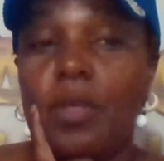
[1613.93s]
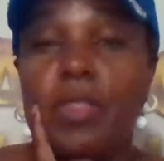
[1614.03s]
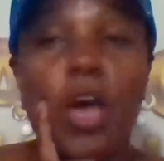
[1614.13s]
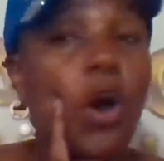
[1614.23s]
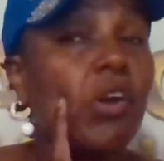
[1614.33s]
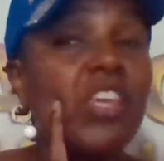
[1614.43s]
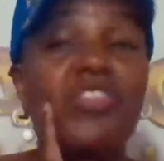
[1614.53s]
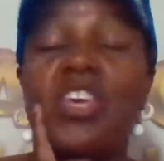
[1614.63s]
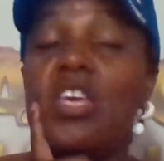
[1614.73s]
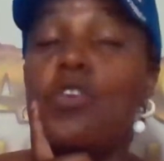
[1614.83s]
The only
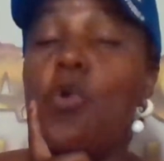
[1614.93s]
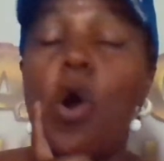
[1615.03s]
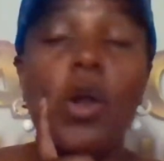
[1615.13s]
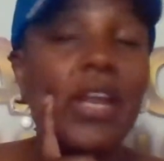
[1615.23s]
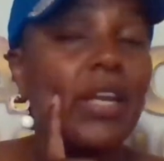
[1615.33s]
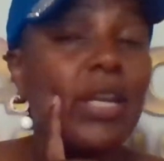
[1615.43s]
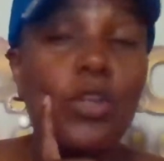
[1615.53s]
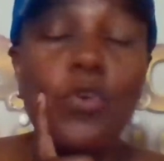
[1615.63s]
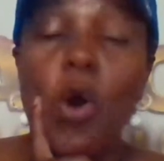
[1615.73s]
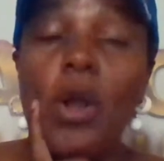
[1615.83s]
thing you
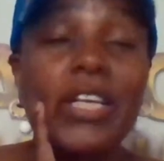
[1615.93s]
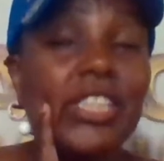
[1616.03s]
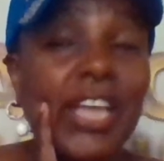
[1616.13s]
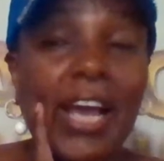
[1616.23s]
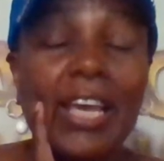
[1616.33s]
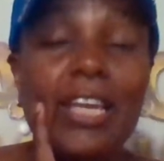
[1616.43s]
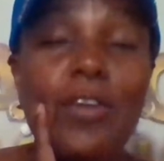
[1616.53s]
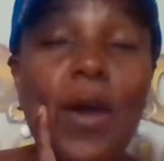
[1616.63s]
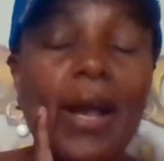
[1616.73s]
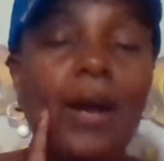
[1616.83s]
only check in
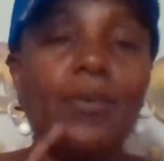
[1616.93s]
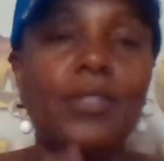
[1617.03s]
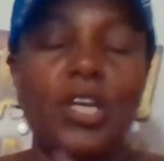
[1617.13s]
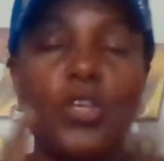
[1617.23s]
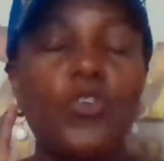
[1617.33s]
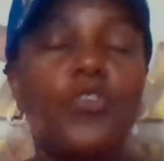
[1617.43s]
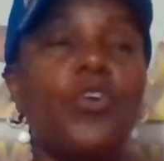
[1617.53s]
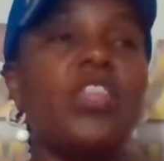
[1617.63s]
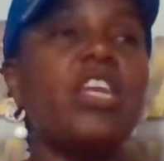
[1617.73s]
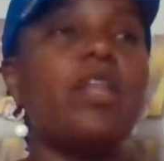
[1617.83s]
your account, you
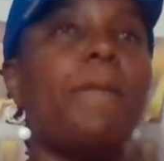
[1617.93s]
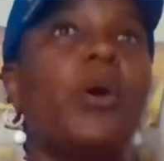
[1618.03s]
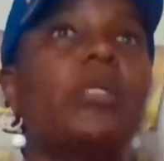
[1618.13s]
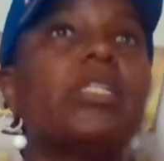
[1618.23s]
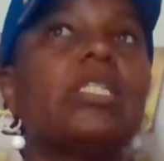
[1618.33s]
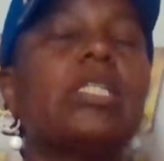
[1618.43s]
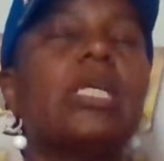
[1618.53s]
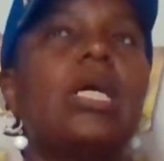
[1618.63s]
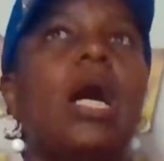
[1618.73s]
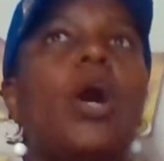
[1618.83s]
know, they deposit
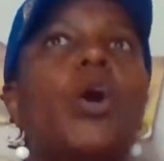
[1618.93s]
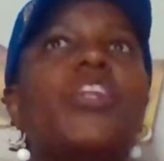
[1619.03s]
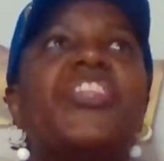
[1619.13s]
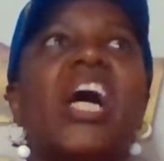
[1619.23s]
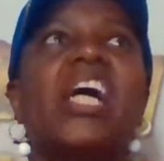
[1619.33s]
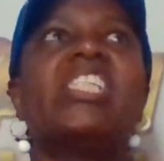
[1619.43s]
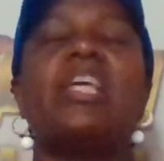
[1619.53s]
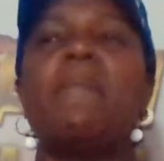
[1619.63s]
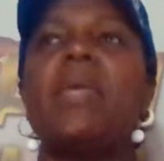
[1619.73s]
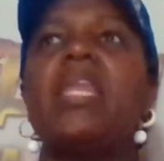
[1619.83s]
on
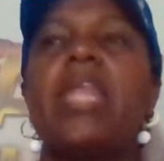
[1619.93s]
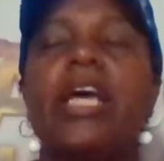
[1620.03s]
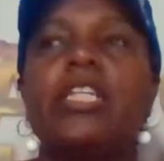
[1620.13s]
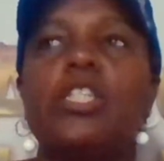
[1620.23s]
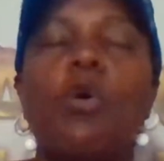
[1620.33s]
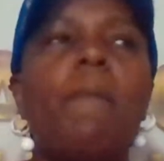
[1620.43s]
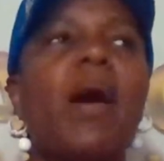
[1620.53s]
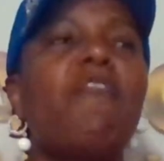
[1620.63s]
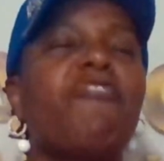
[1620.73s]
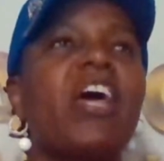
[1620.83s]
Thursday midnight. So
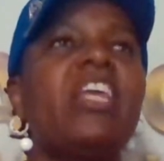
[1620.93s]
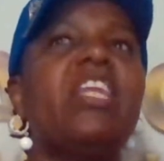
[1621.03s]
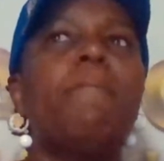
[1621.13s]
by Friday